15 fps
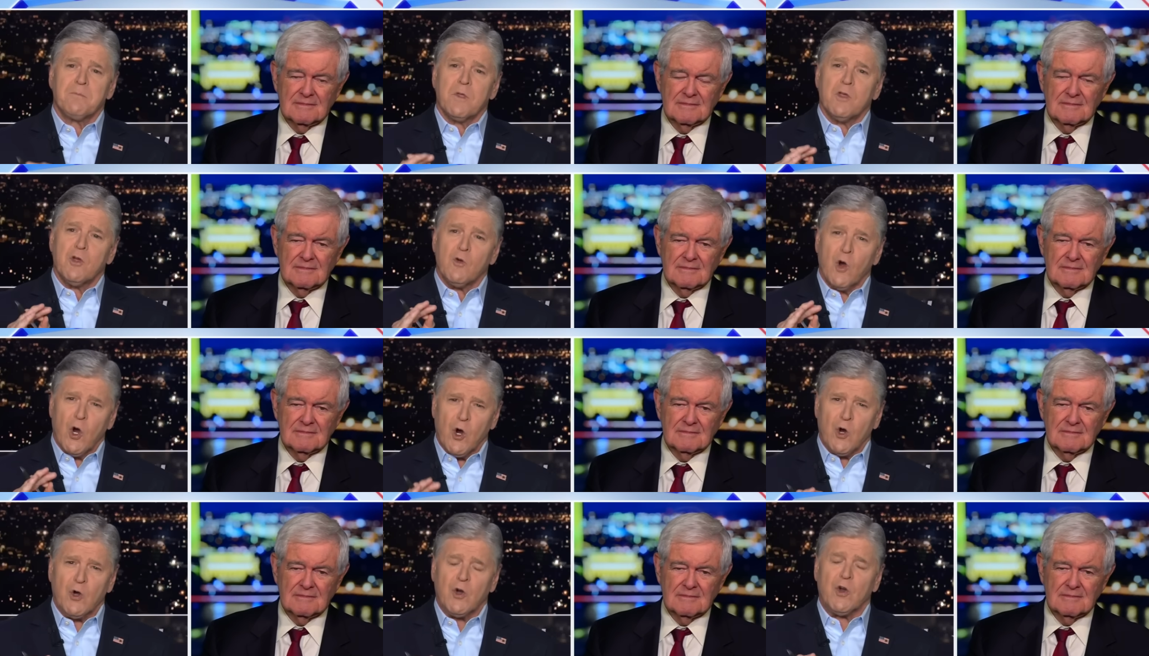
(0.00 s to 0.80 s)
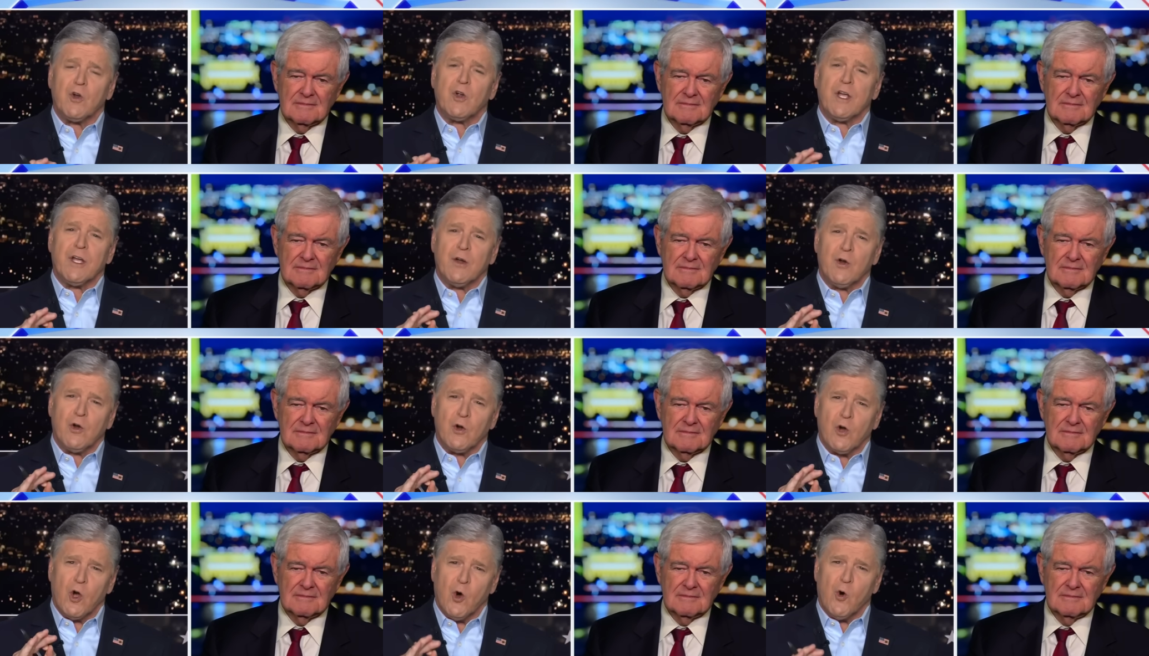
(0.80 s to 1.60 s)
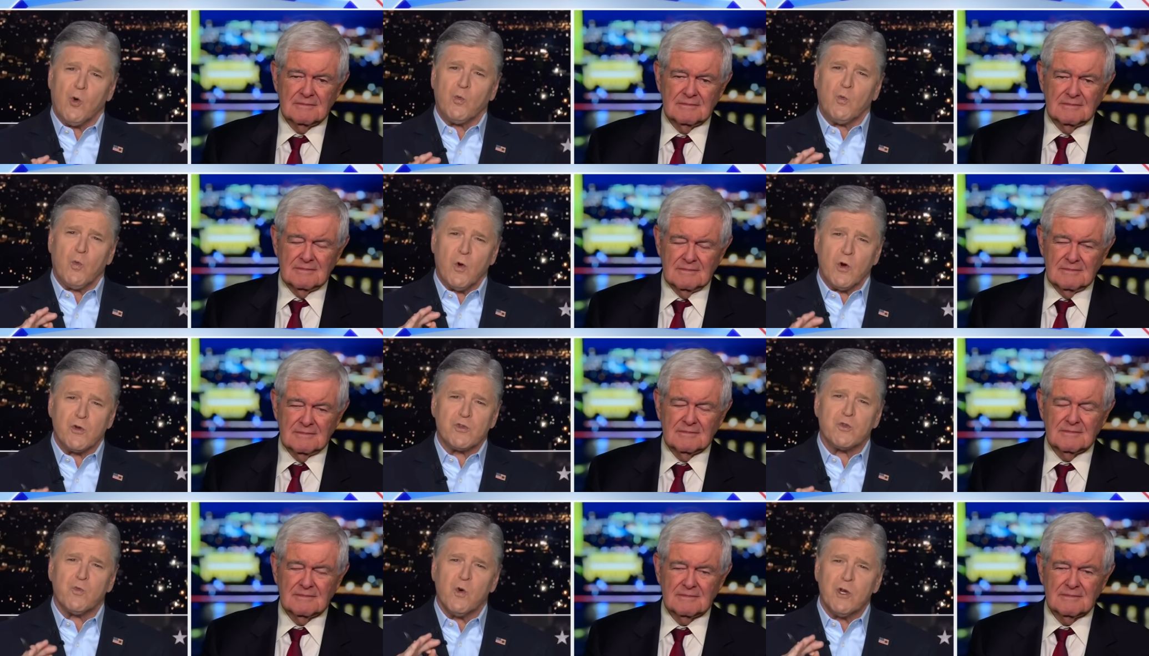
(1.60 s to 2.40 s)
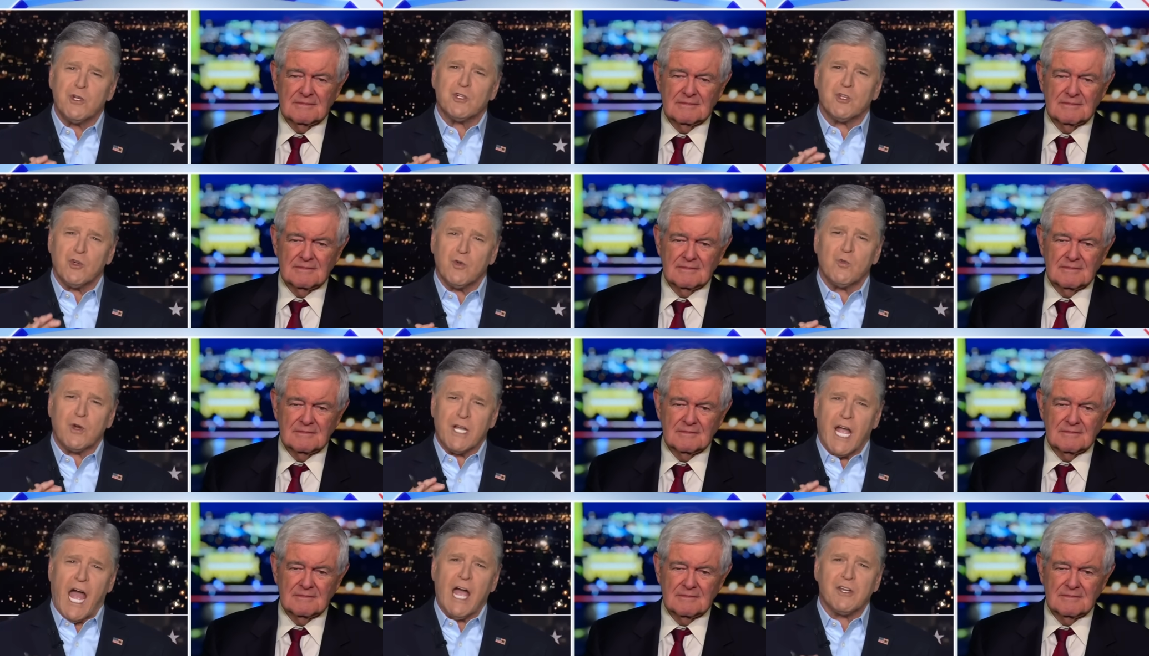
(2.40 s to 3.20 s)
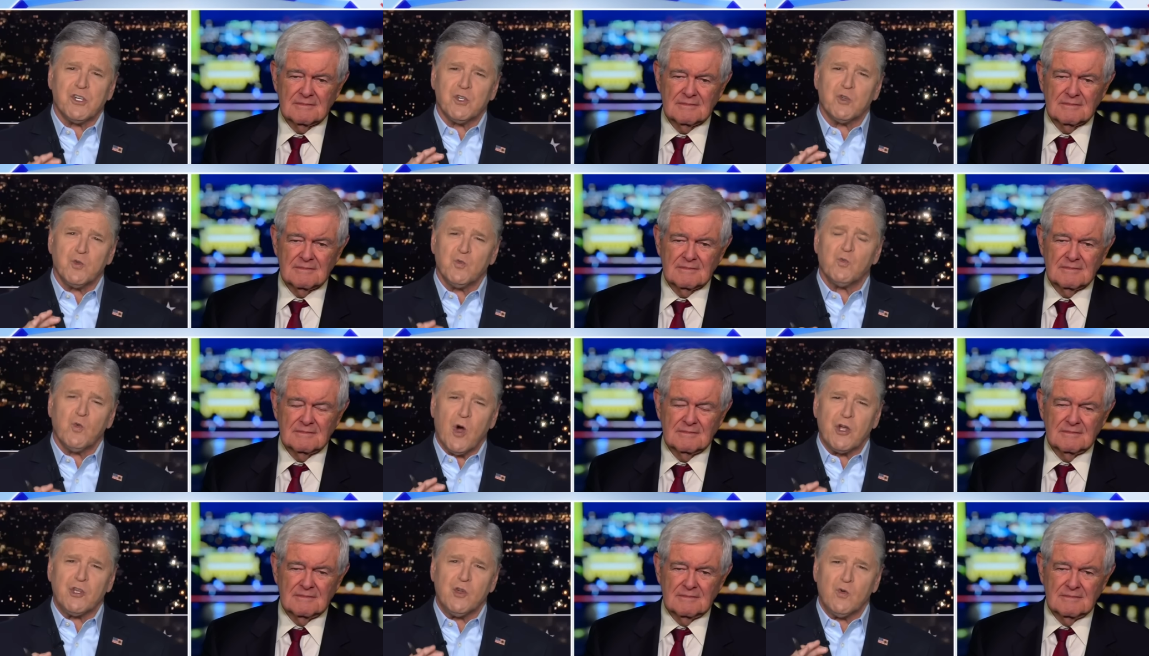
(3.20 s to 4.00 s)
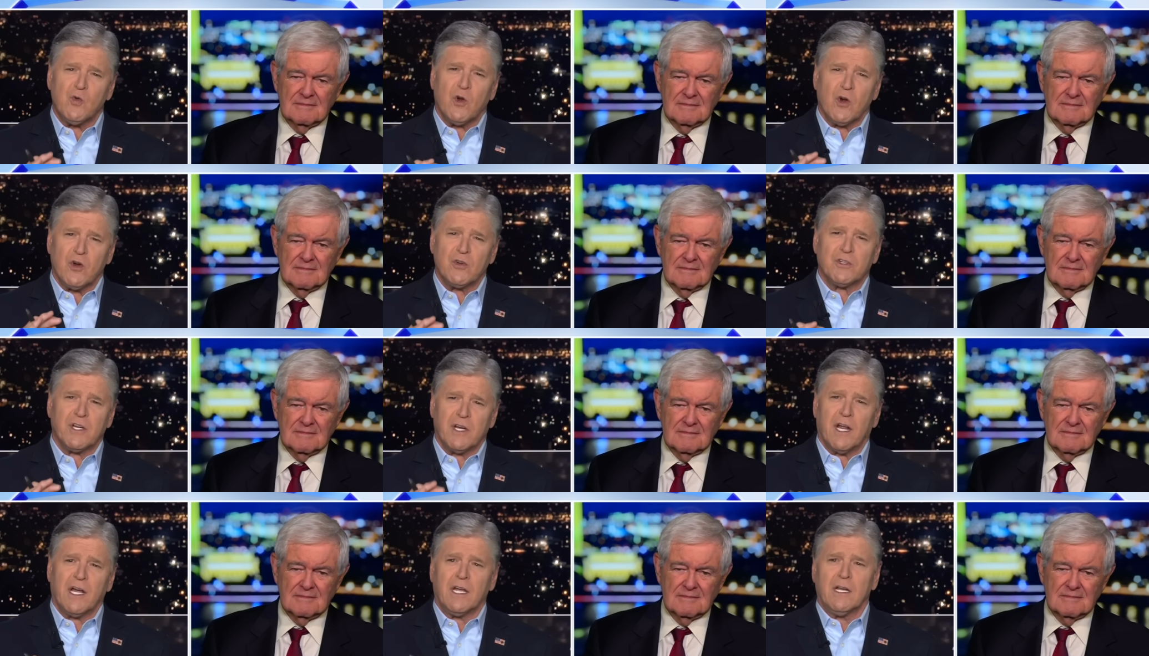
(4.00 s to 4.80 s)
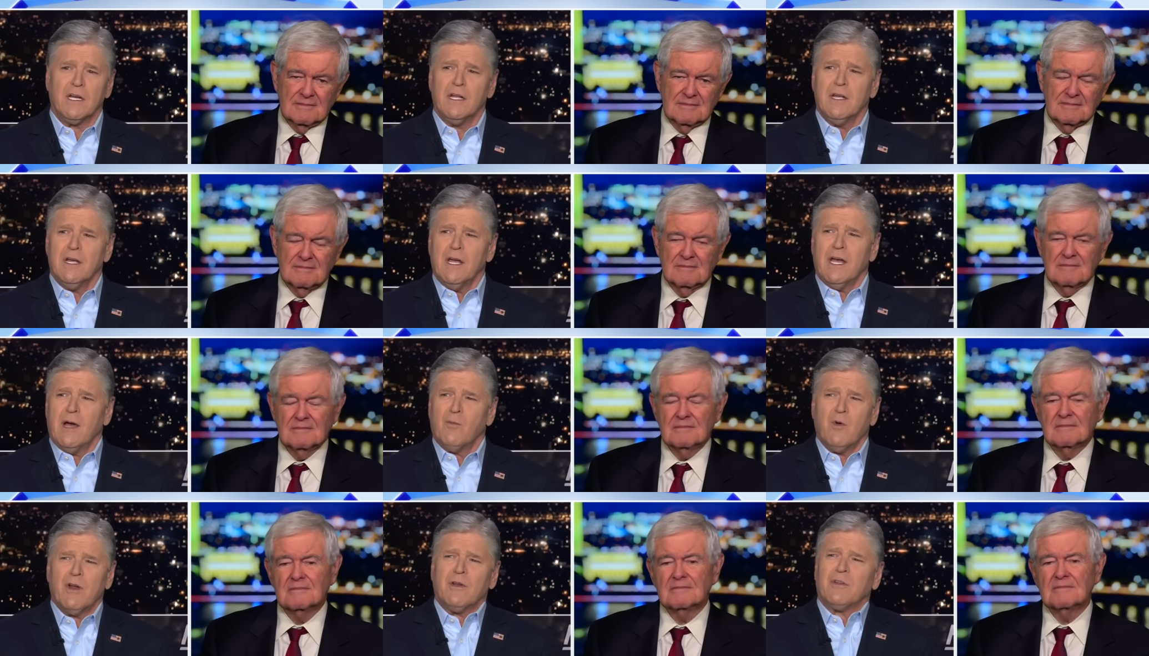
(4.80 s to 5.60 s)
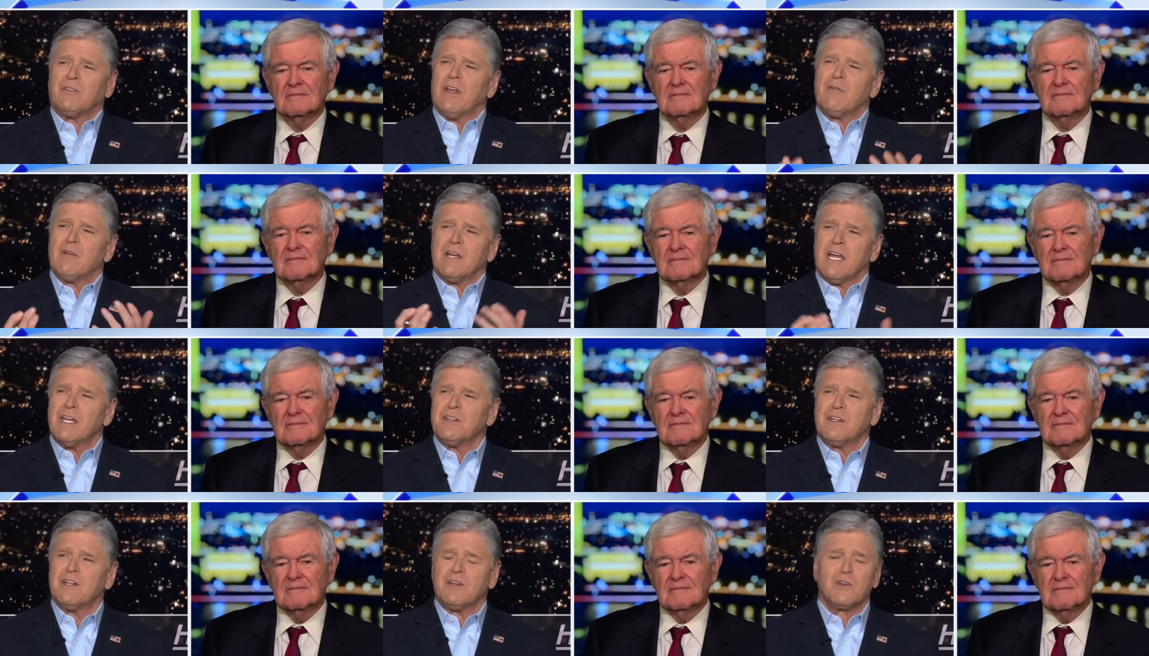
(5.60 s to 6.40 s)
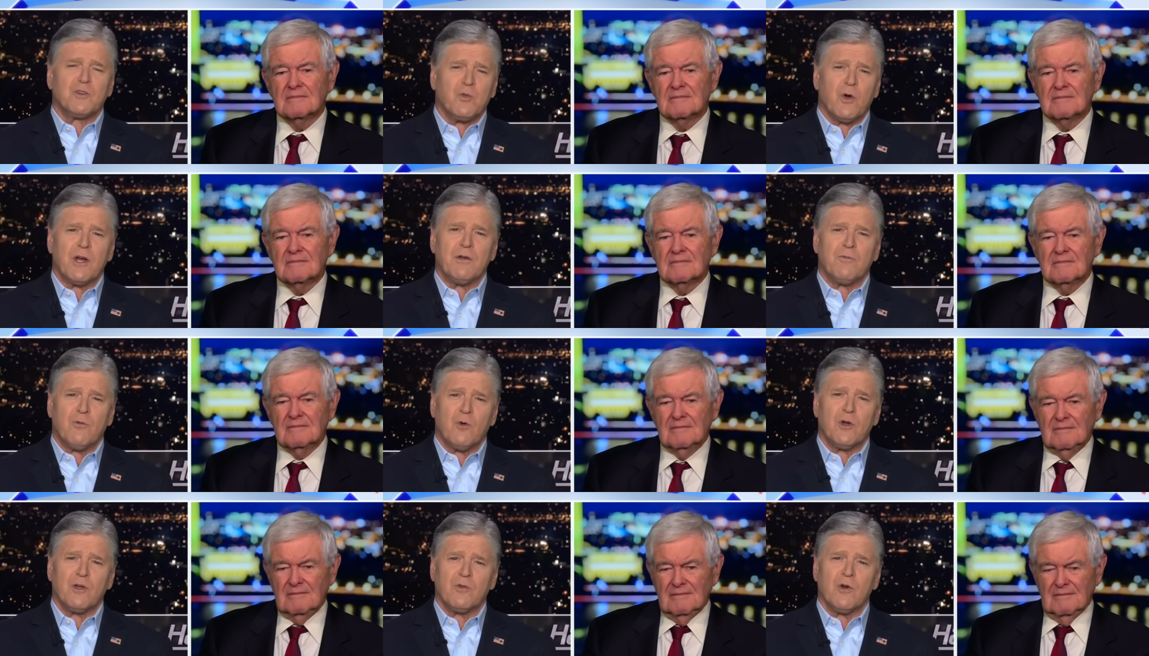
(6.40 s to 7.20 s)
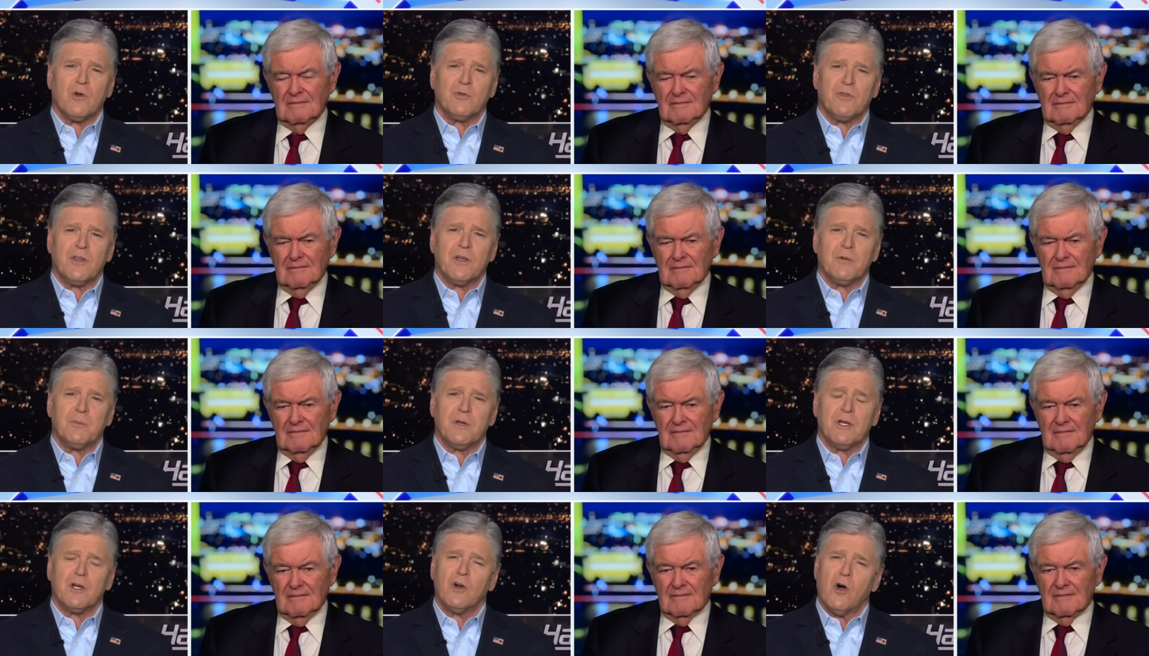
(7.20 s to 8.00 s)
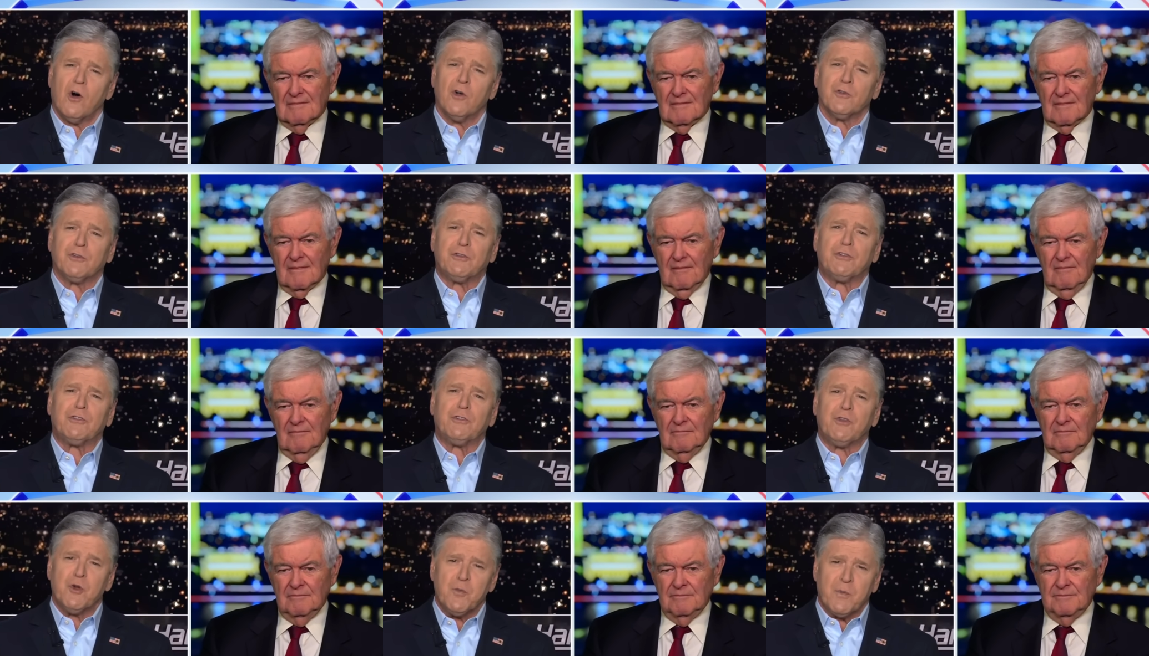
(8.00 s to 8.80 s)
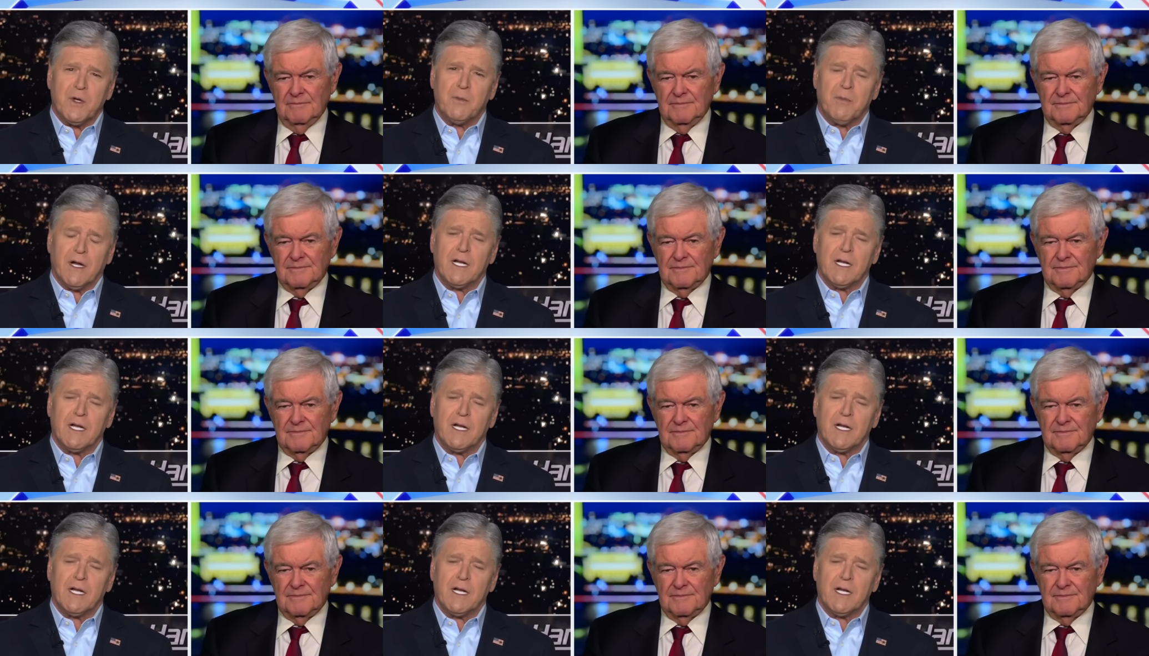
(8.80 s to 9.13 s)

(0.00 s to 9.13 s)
Speaker 1: you heard her in her own words. What is your reaction to what you heard tonight? And what does every 18 to 24-year-old think being called stupid by